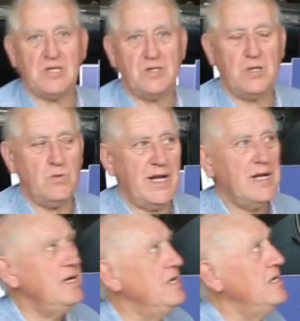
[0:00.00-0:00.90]
on the
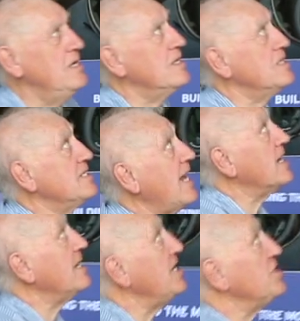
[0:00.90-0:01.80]
wing, the
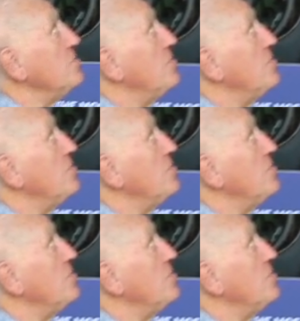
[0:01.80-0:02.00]
stagnation